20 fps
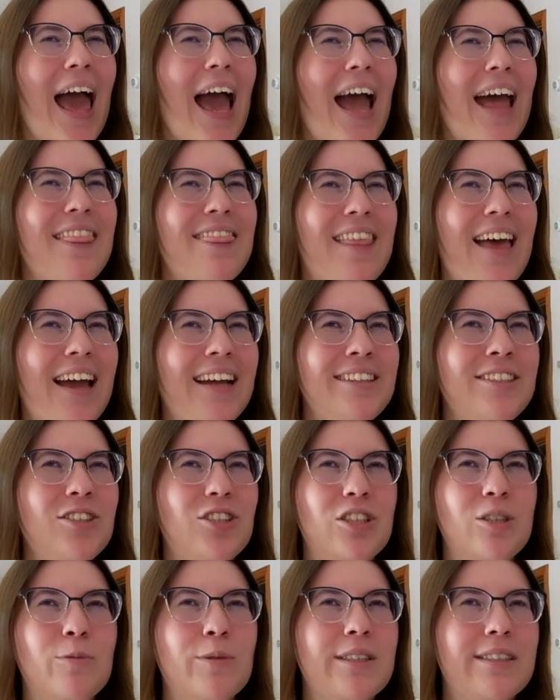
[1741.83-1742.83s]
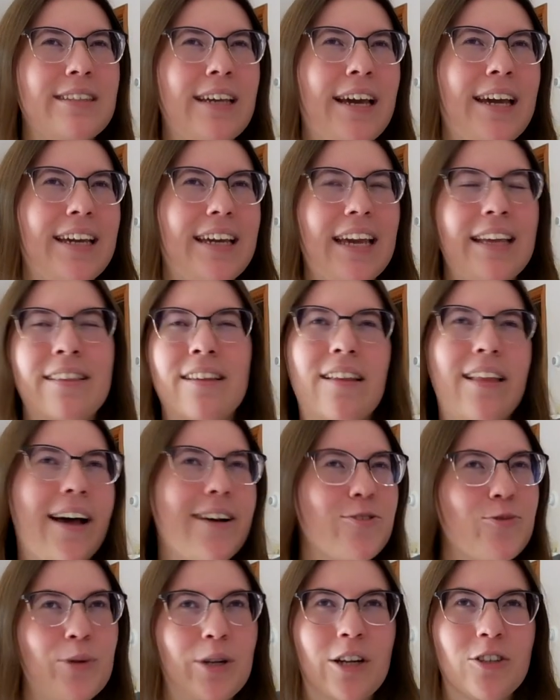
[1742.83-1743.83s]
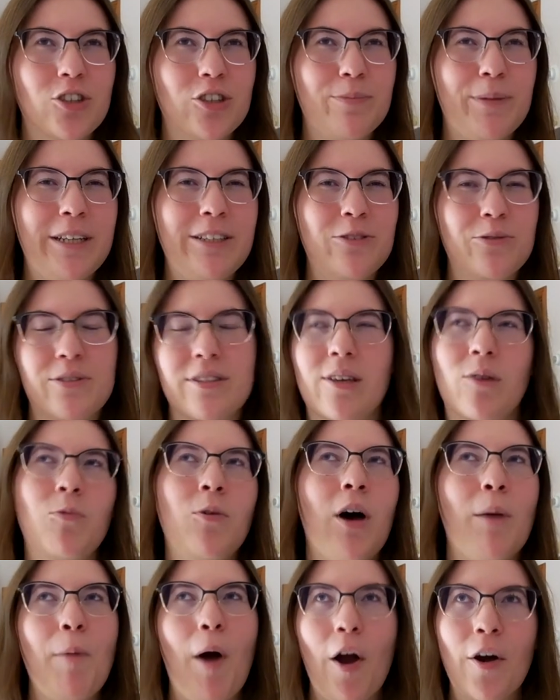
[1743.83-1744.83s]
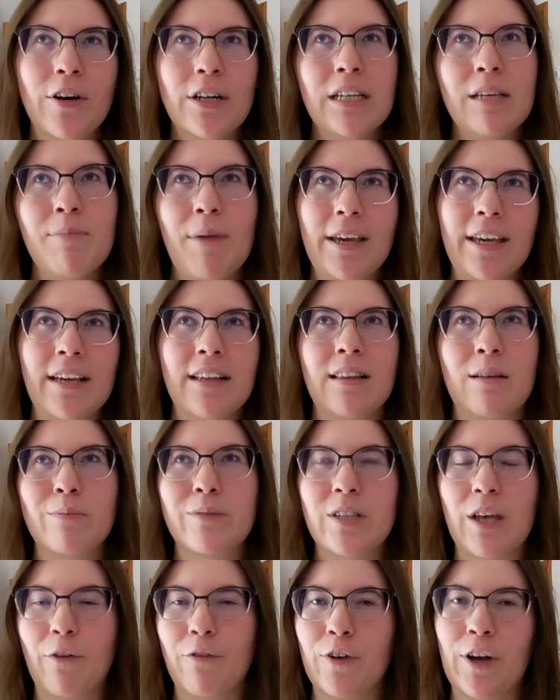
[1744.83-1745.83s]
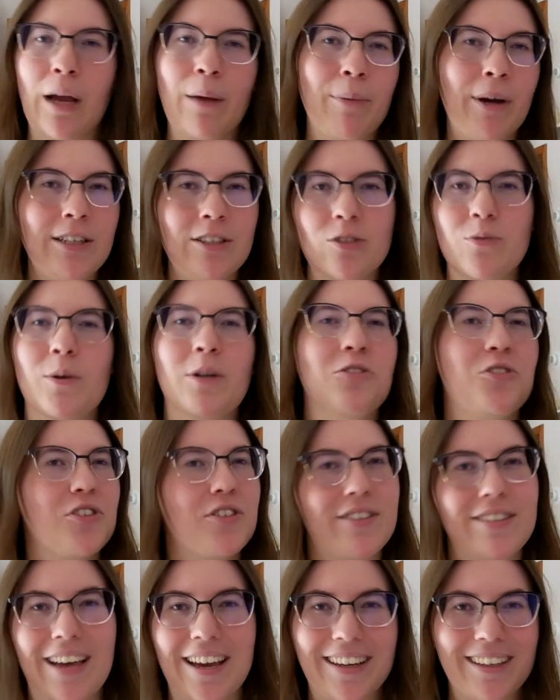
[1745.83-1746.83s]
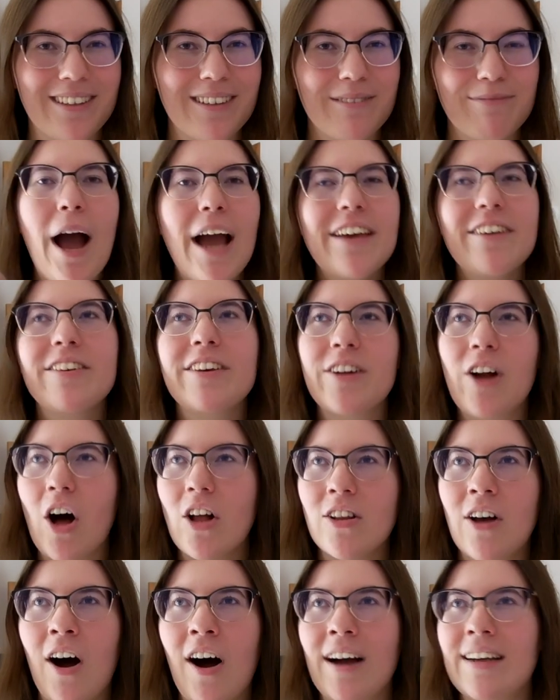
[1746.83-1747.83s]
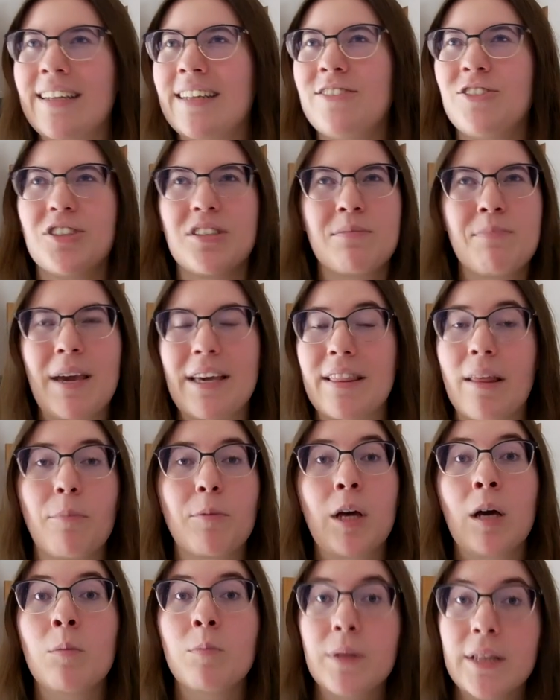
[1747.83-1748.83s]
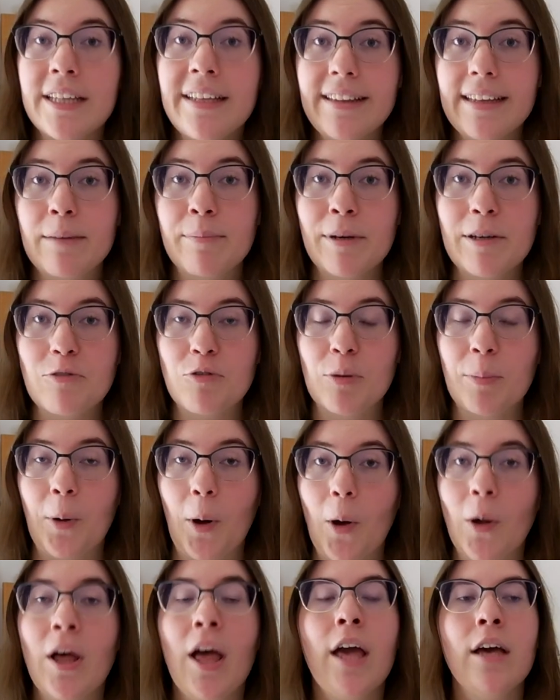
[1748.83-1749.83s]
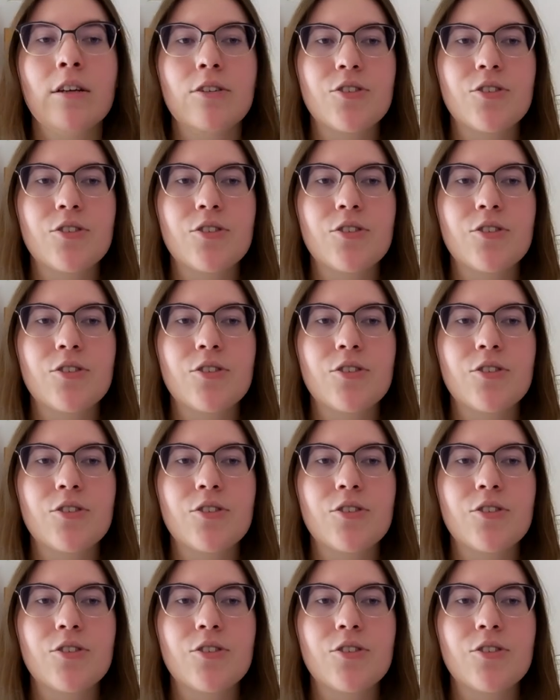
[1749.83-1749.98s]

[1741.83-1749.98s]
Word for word: And then she was like, in the last one hundred pages, like, well, I'm already making them suffer, I might as well just like pile it all on and just make them completely miserable.